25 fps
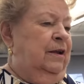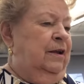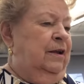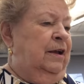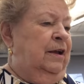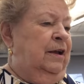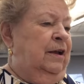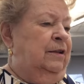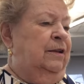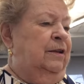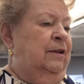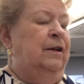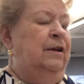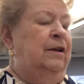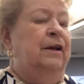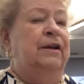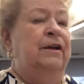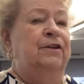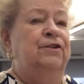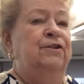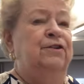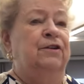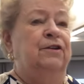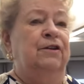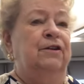At the
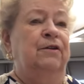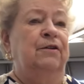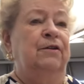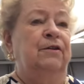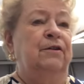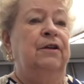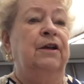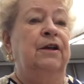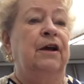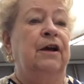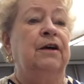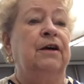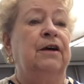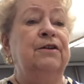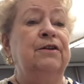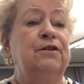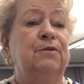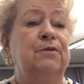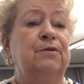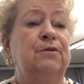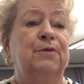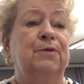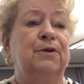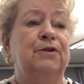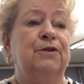age, the
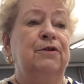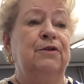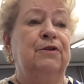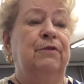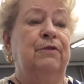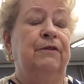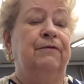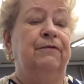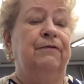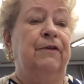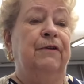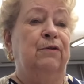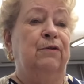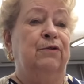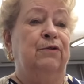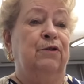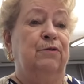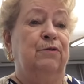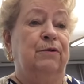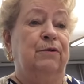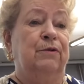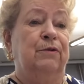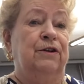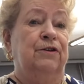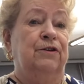youngest person we found to
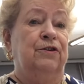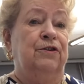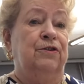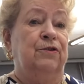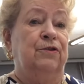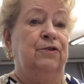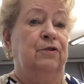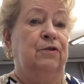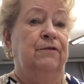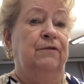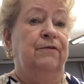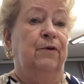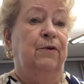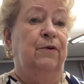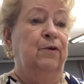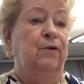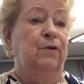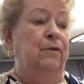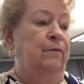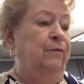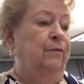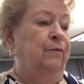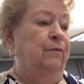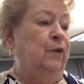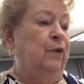register to
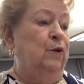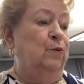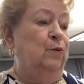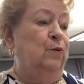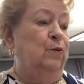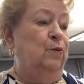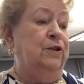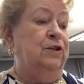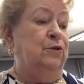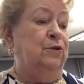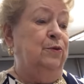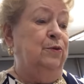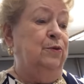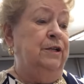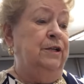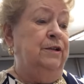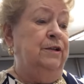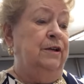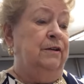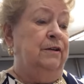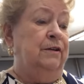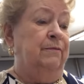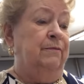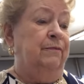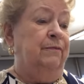vote was
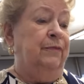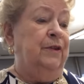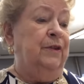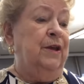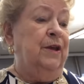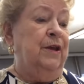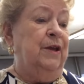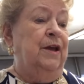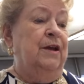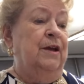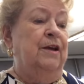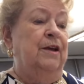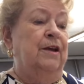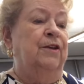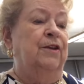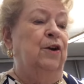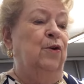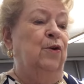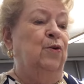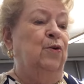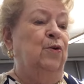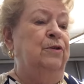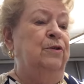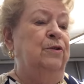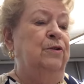20. The
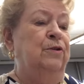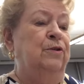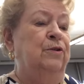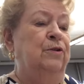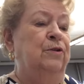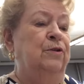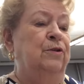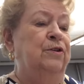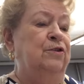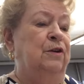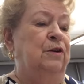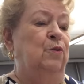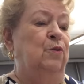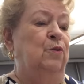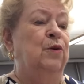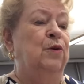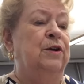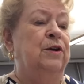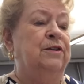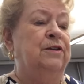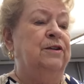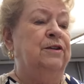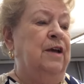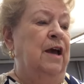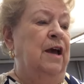oldest
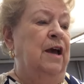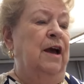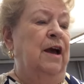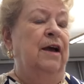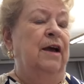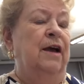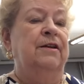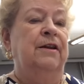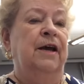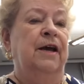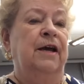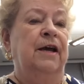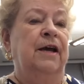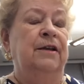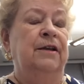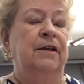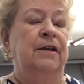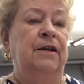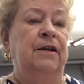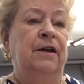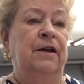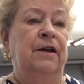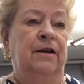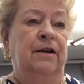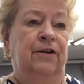one was
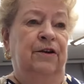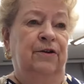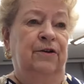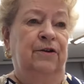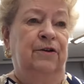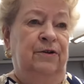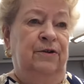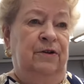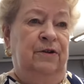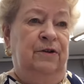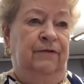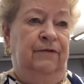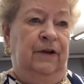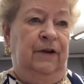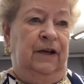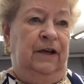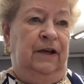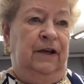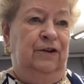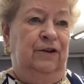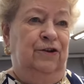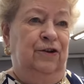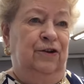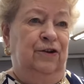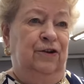90 years of
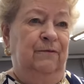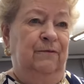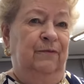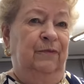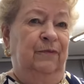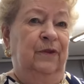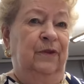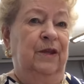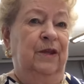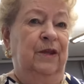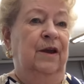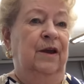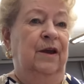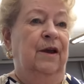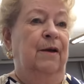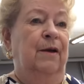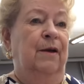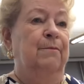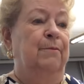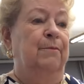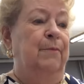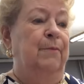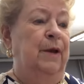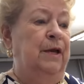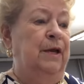age.
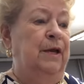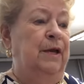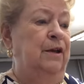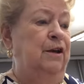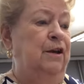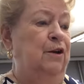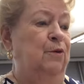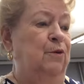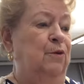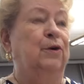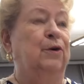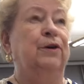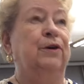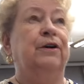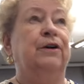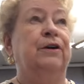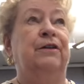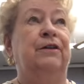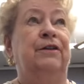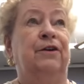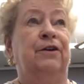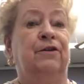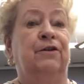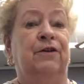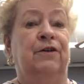Many were
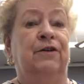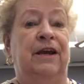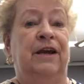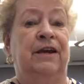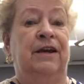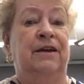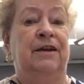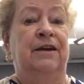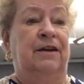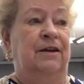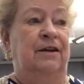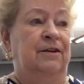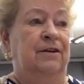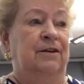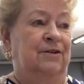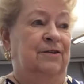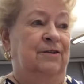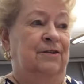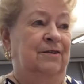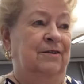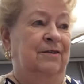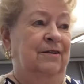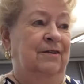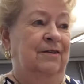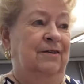in their 80s.